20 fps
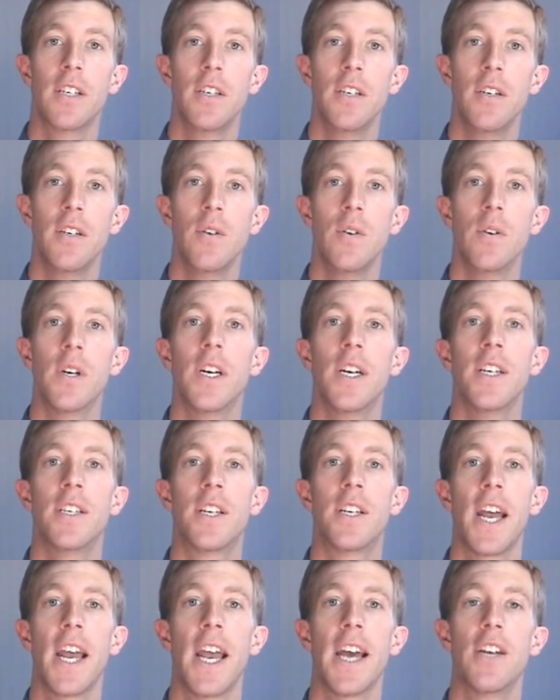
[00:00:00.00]
to do is
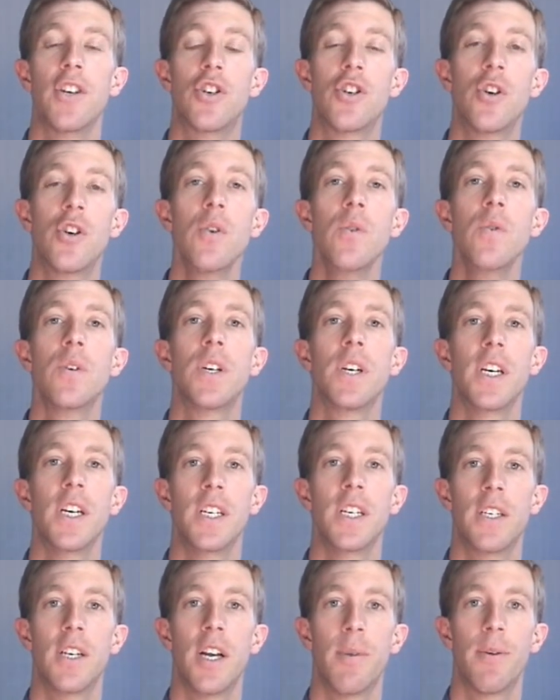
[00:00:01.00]
to add 2 to
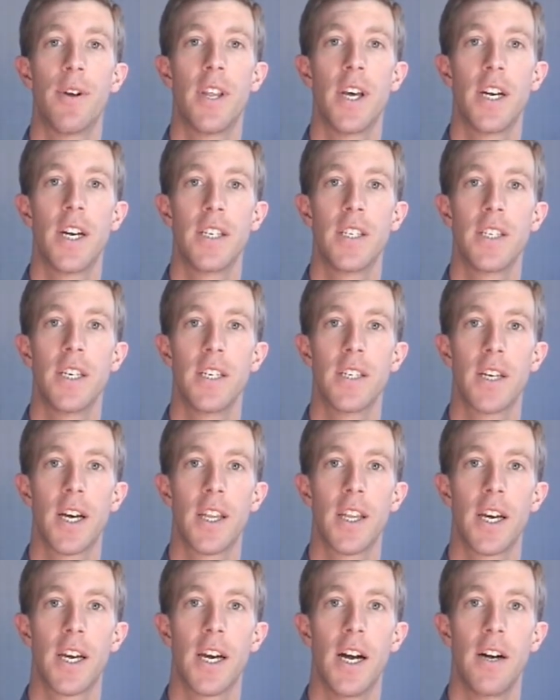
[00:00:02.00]
each number that he sees
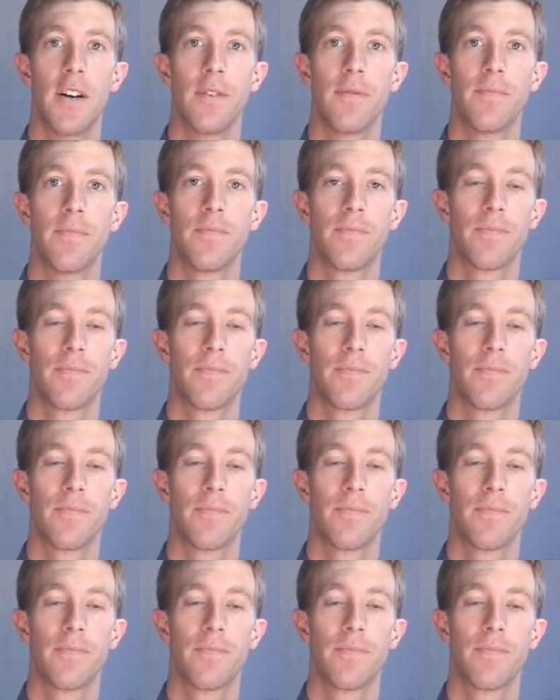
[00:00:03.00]
on the card.